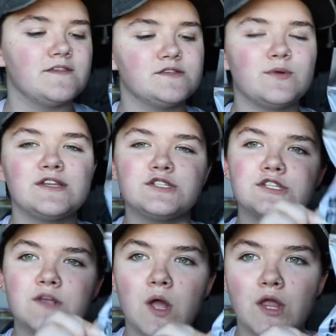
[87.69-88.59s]
This one is
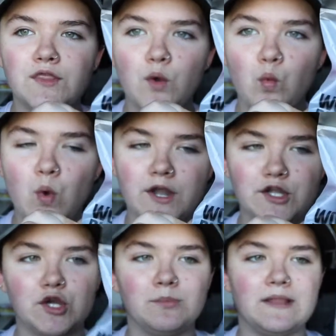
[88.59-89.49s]
just called the
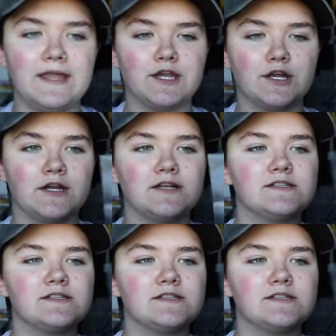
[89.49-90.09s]
Wonder Blender.